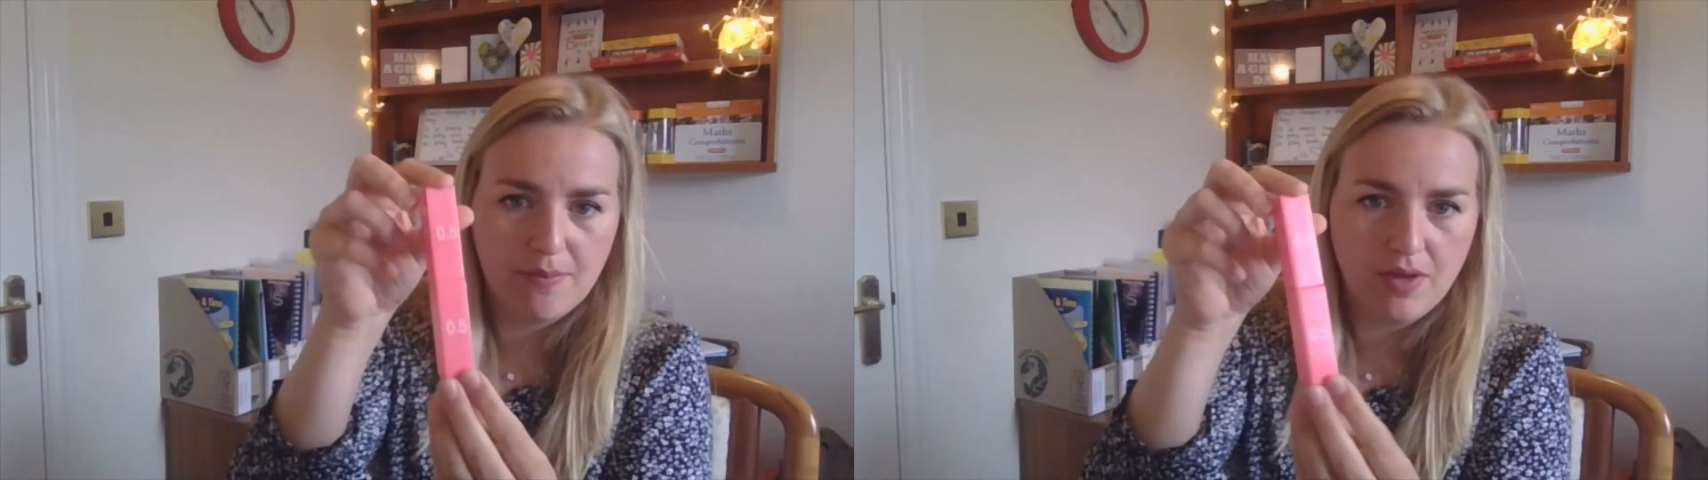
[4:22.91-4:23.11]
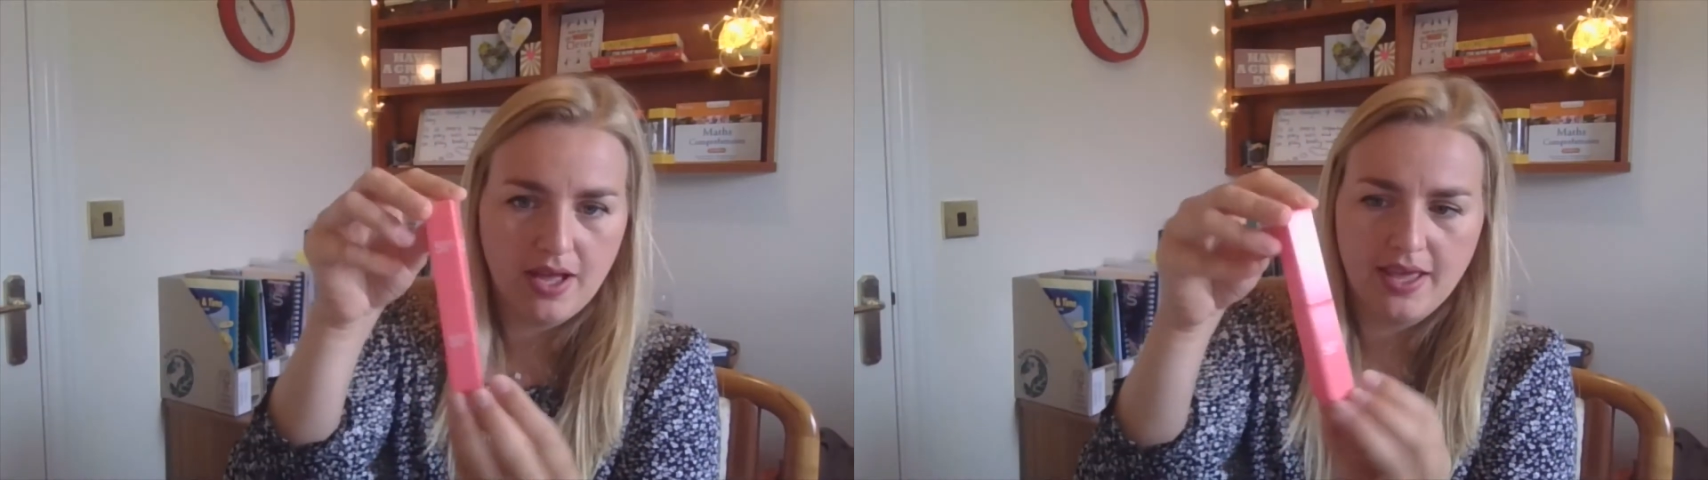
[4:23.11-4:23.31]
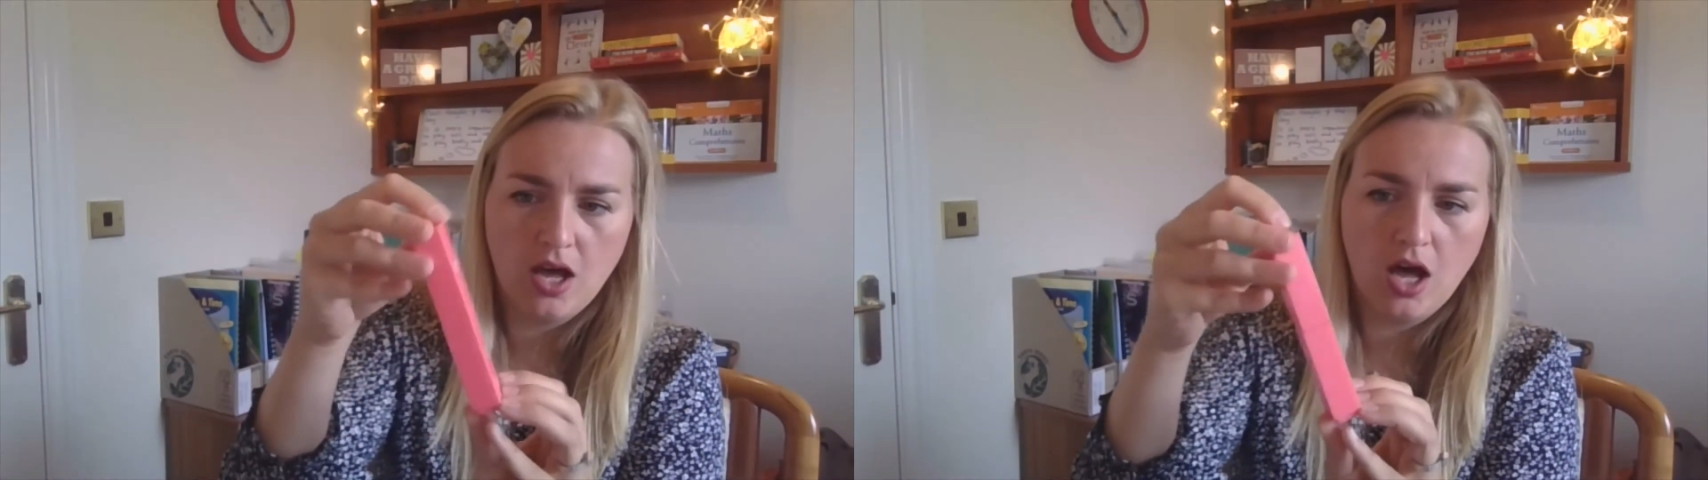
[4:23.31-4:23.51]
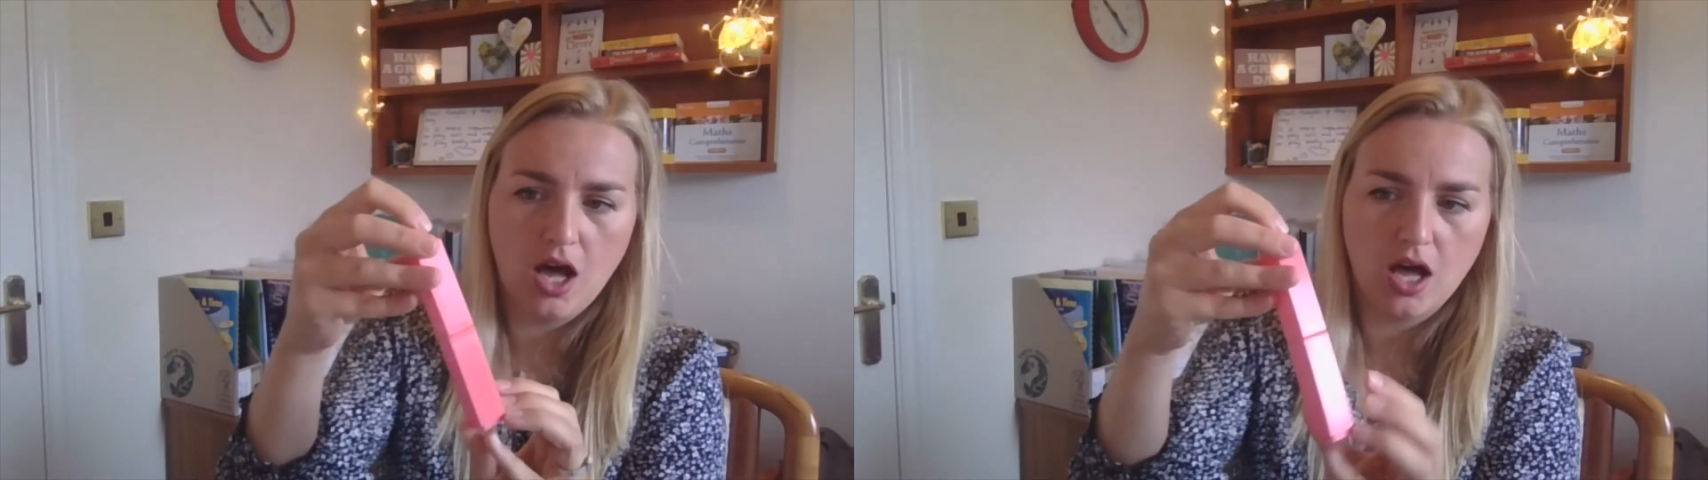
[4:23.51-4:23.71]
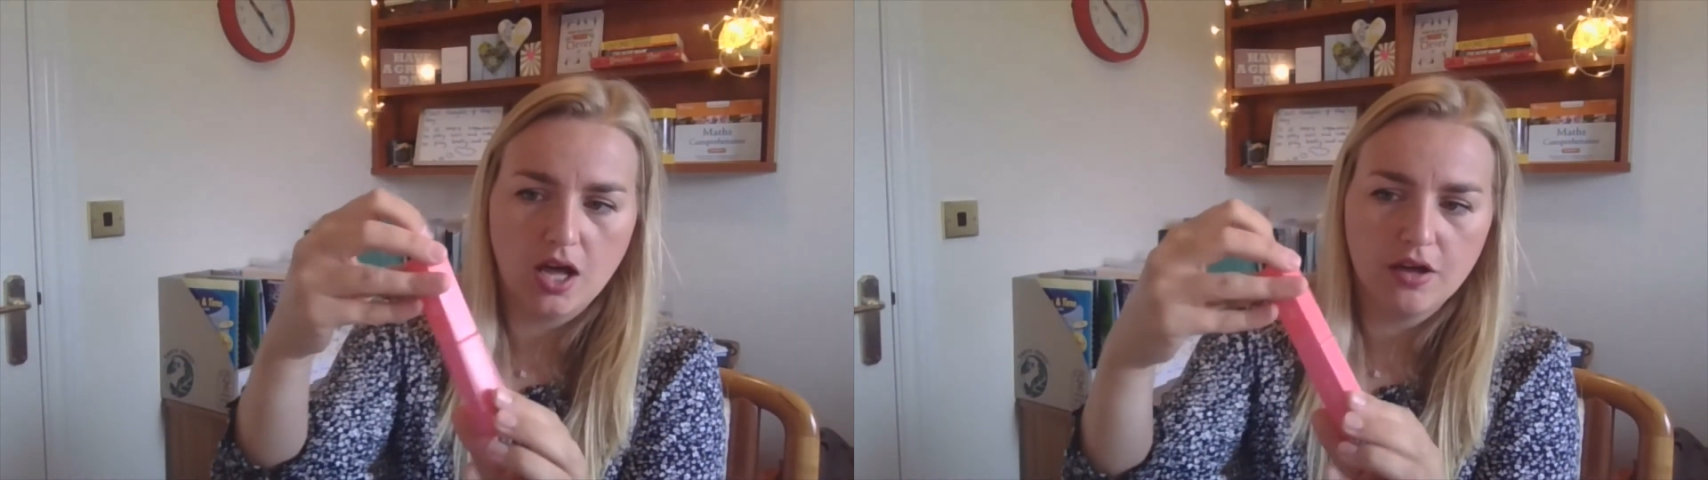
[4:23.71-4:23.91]
my
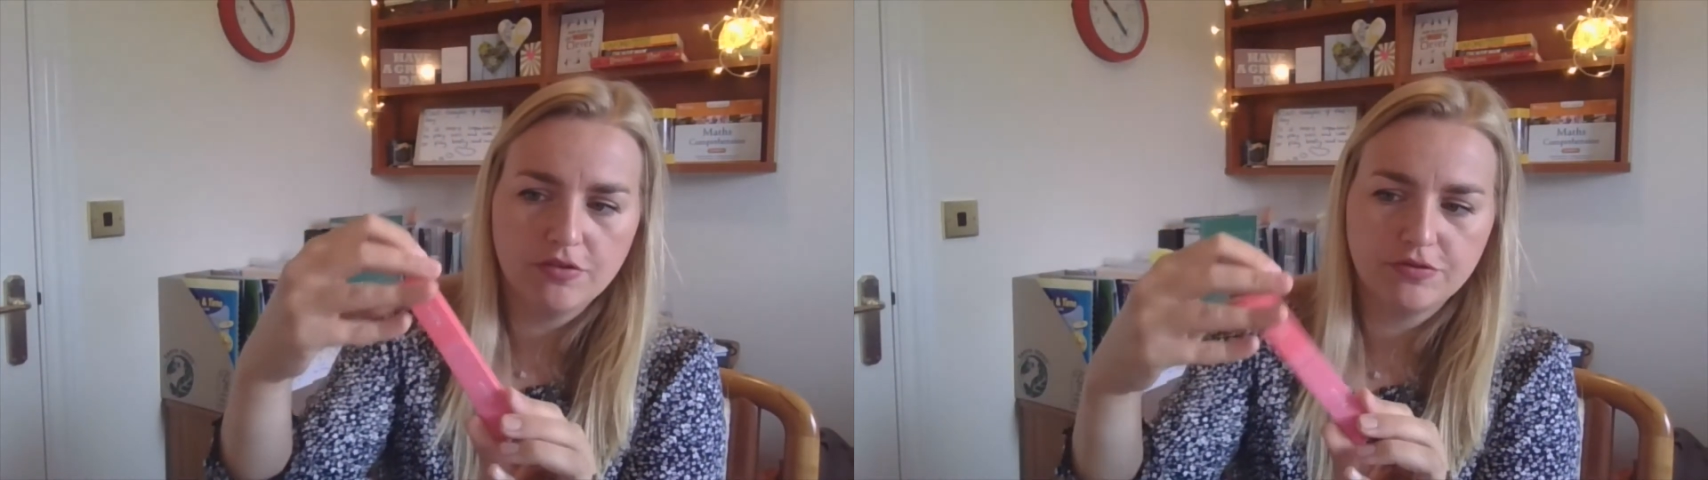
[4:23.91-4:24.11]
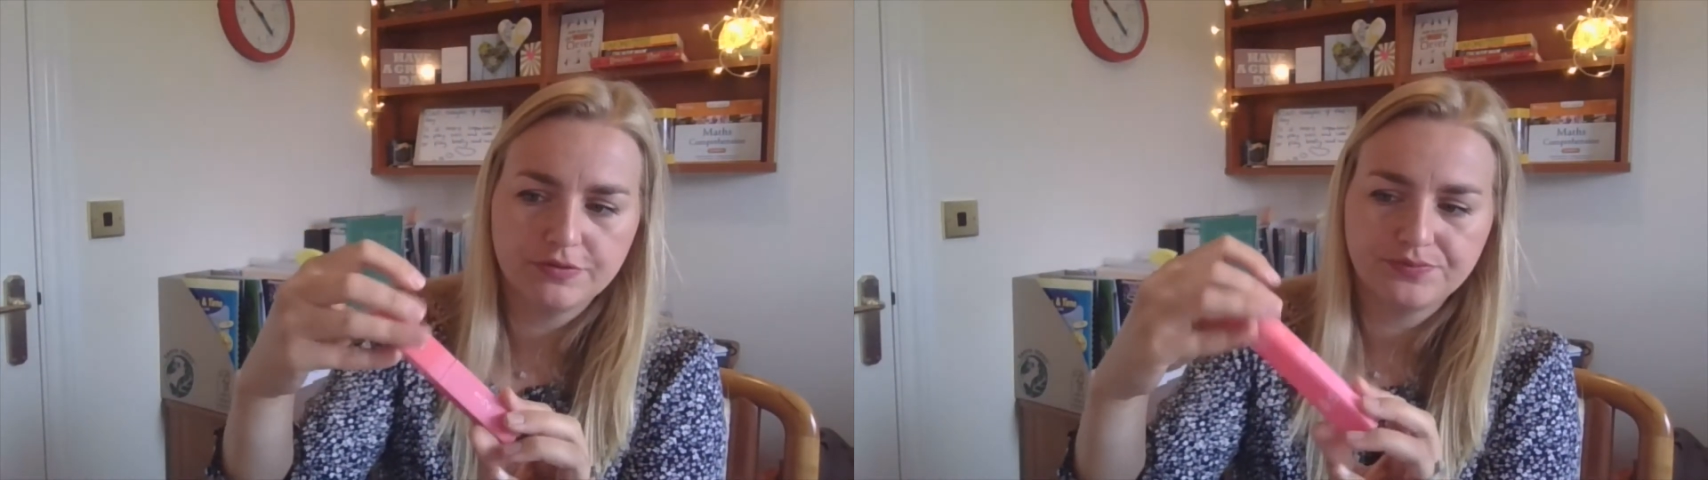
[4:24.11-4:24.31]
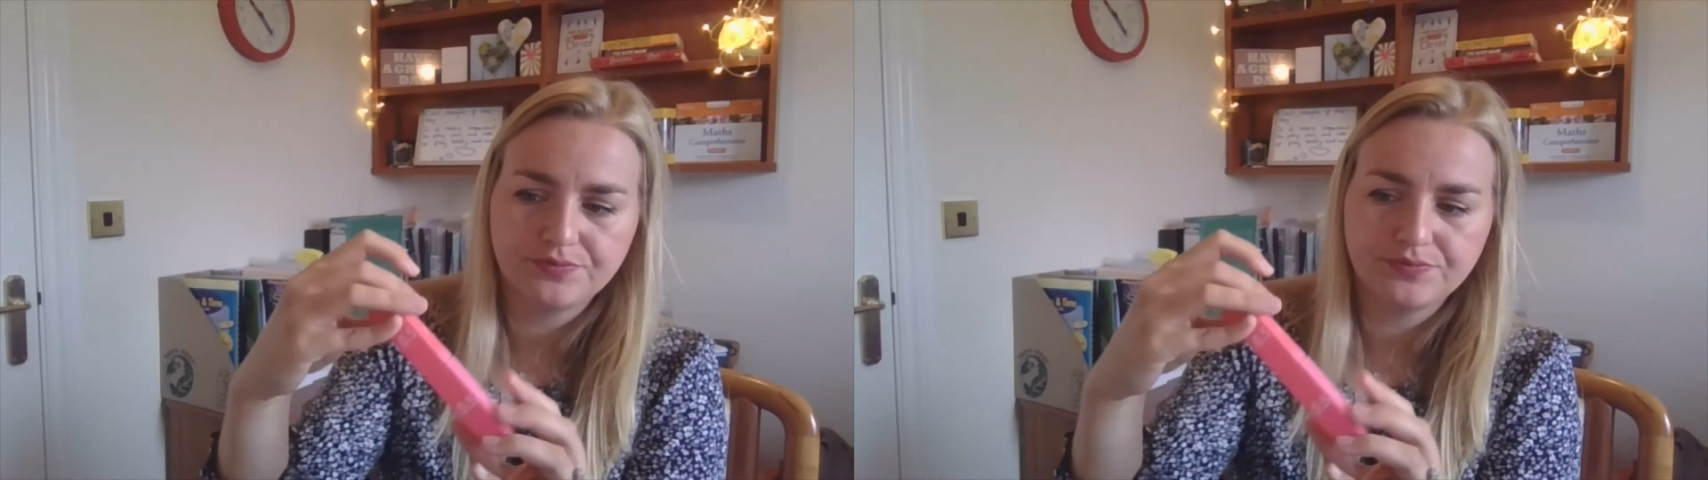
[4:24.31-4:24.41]
half